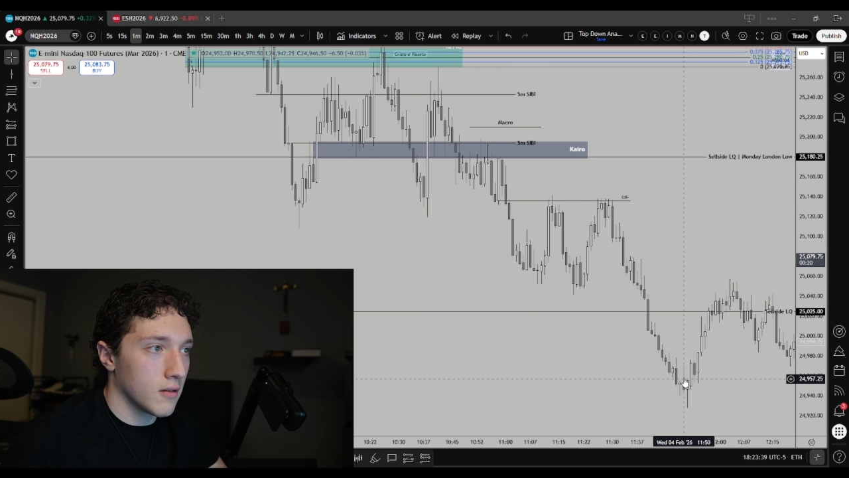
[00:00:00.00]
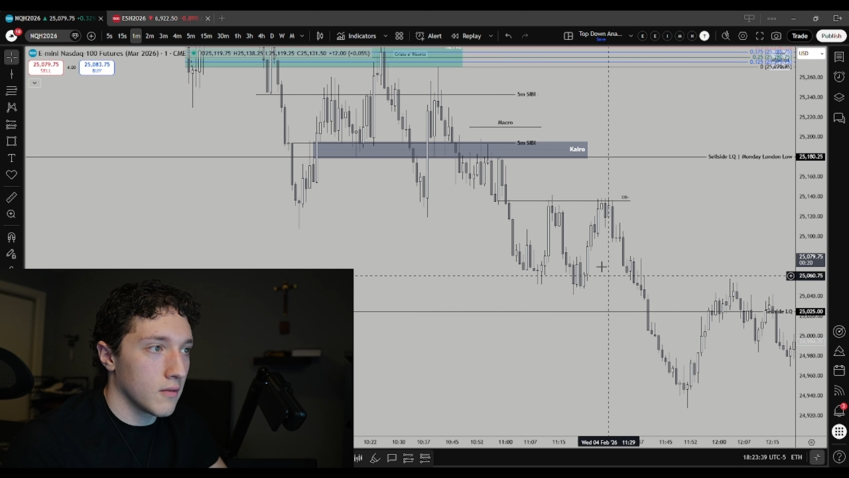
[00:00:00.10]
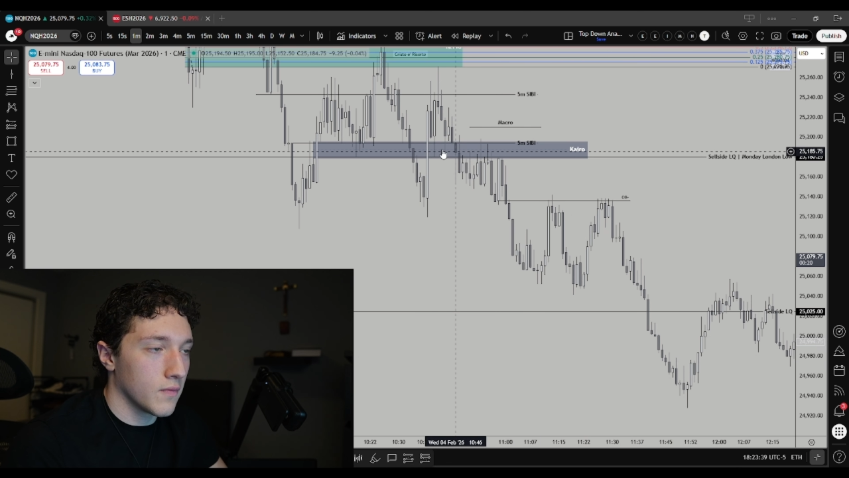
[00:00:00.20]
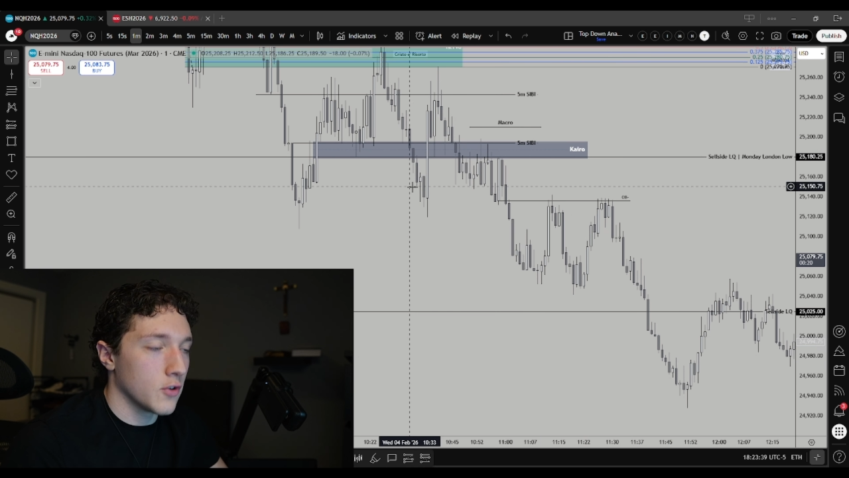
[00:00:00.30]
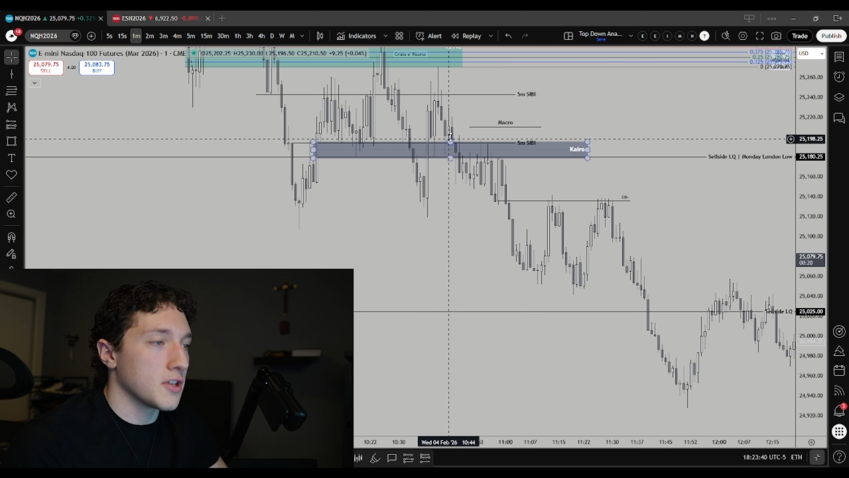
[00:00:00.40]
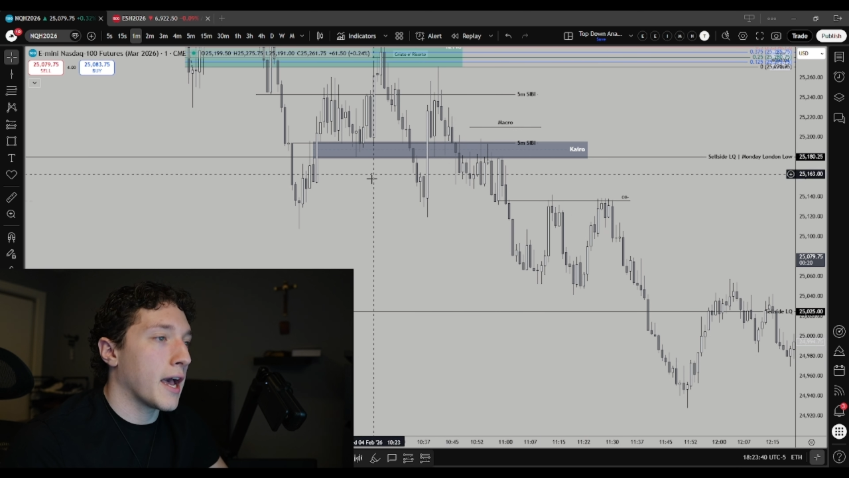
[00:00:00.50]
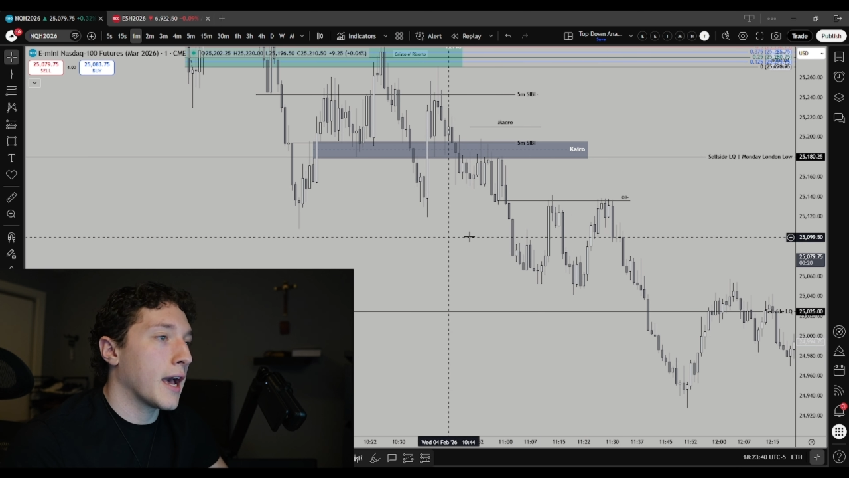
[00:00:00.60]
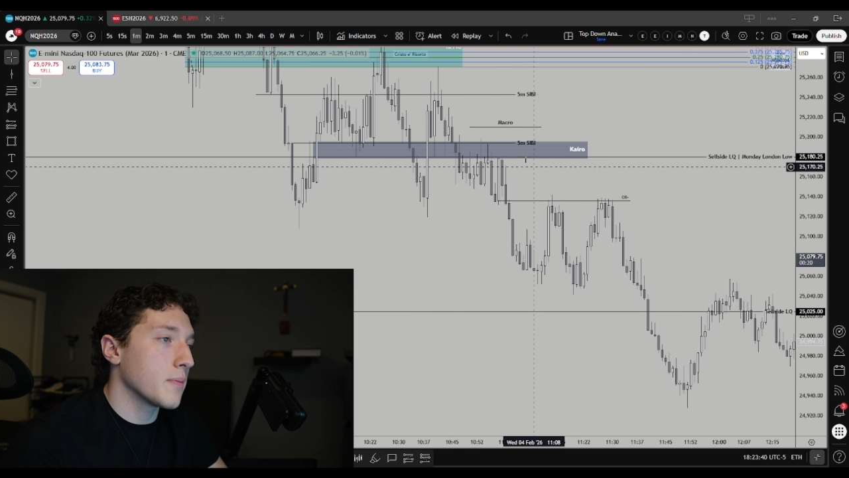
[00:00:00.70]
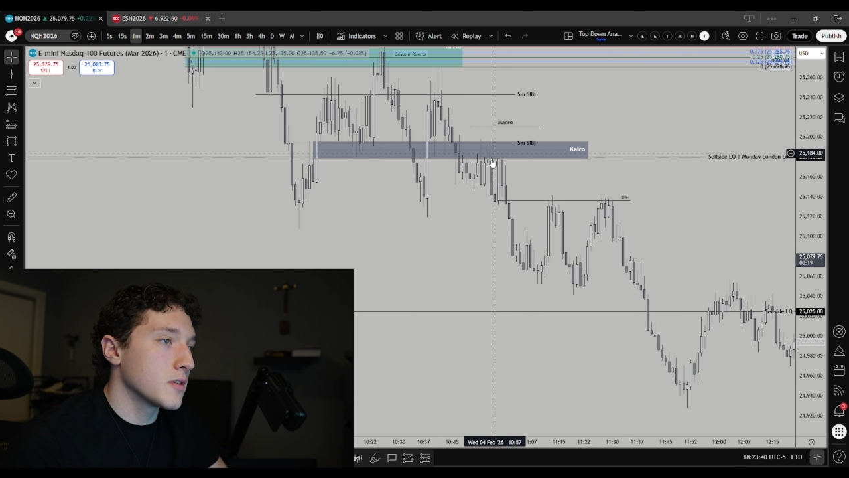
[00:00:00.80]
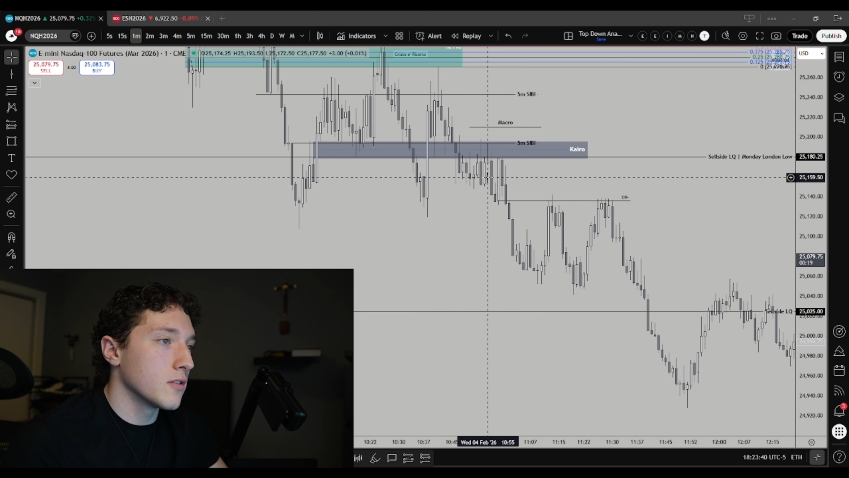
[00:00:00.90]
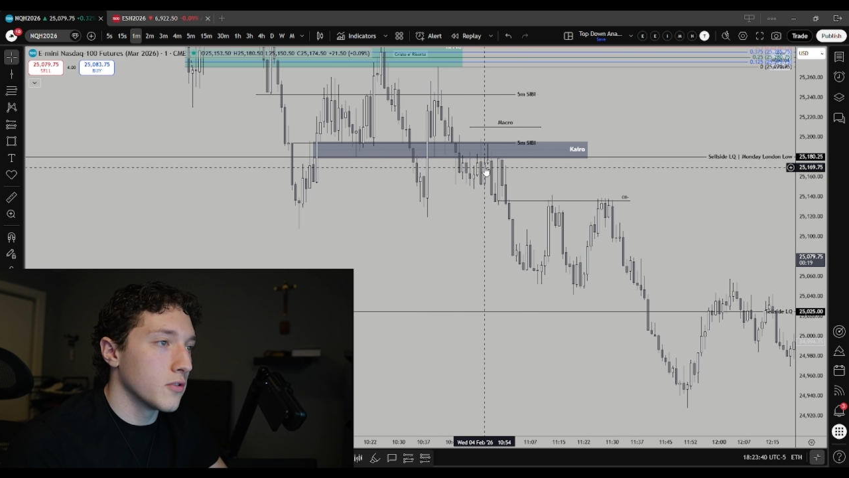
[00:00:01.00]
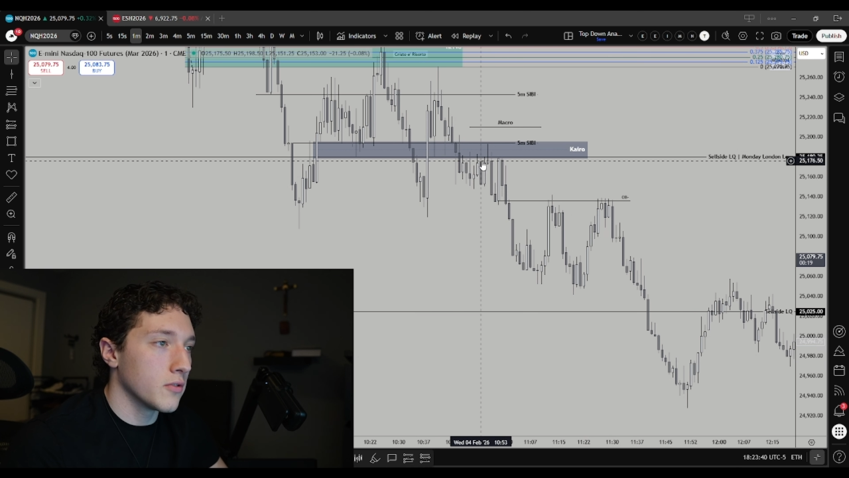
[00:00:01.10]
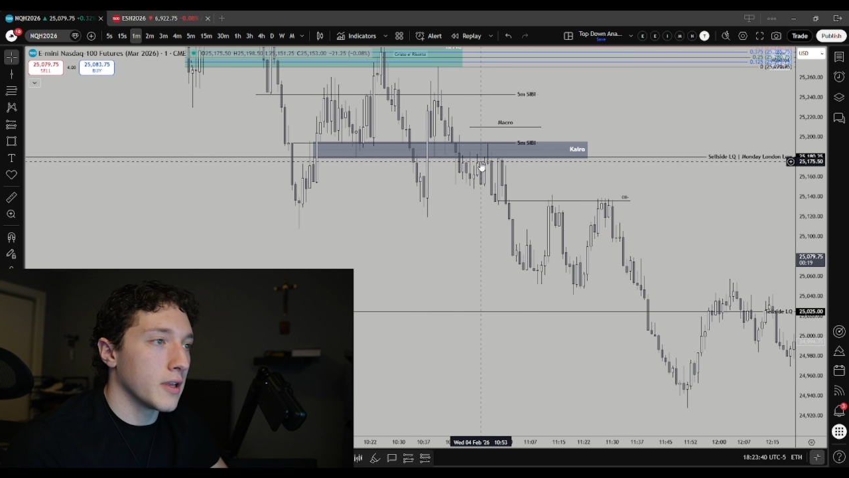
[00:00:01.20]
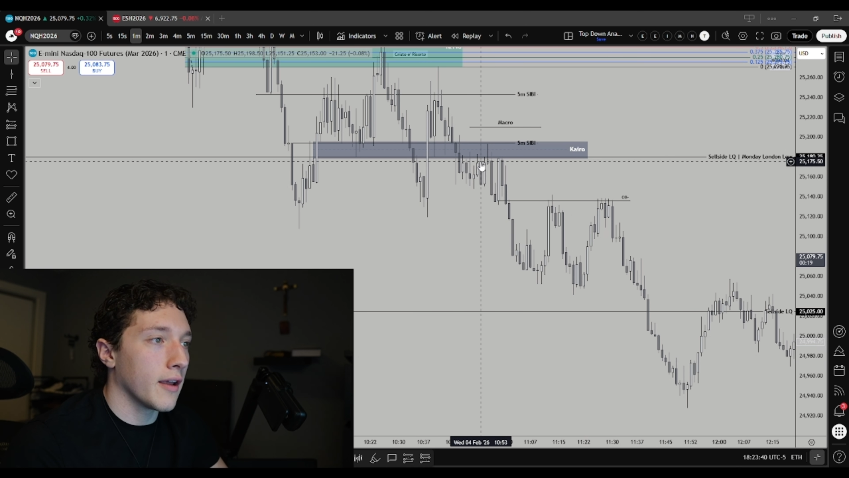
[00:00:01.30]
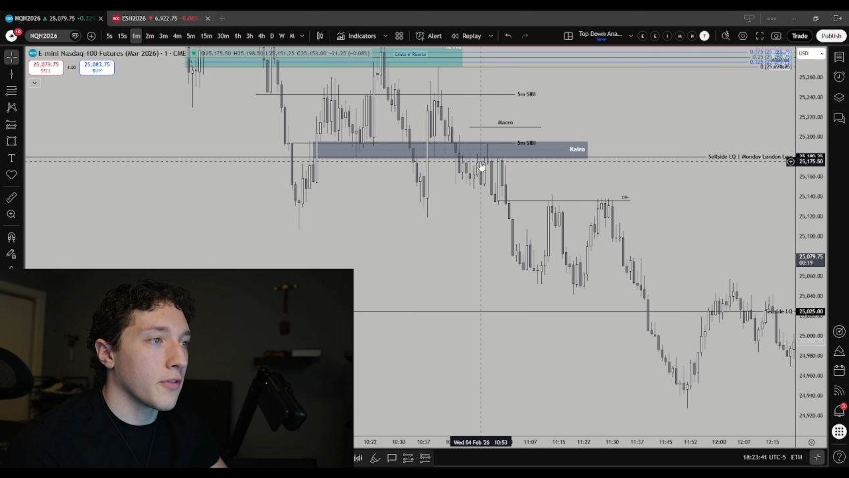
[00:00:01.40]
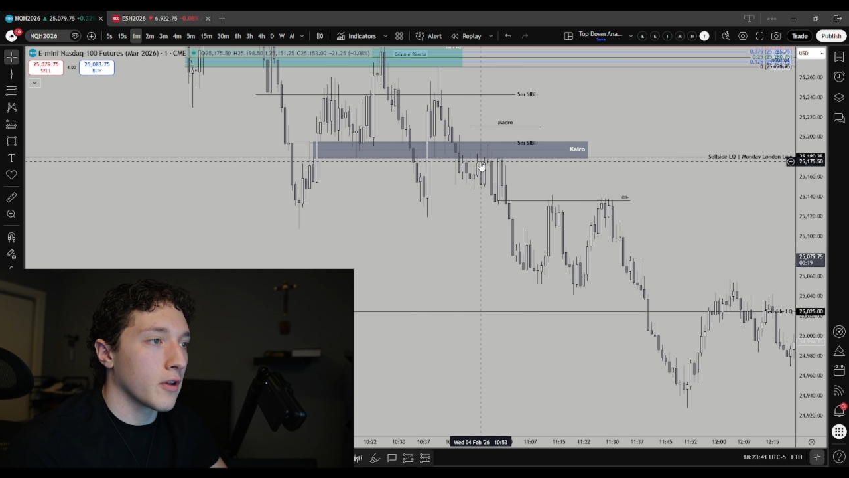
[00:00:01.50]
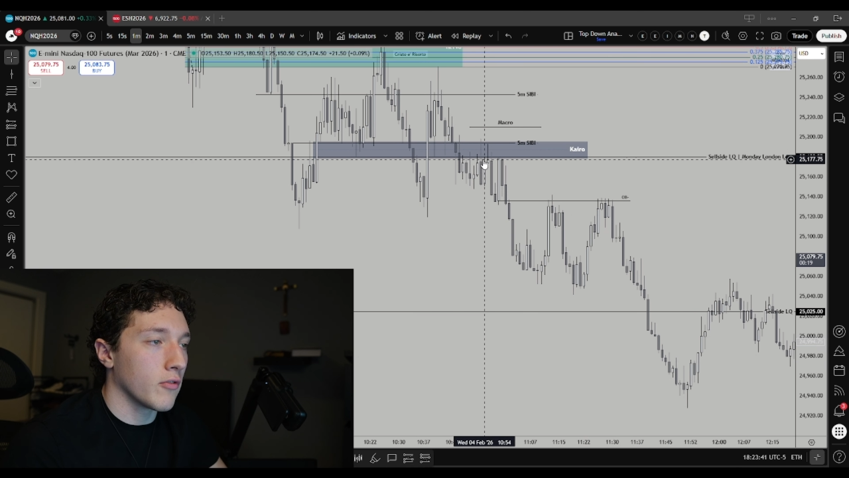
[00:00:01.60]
There's absolutely nothing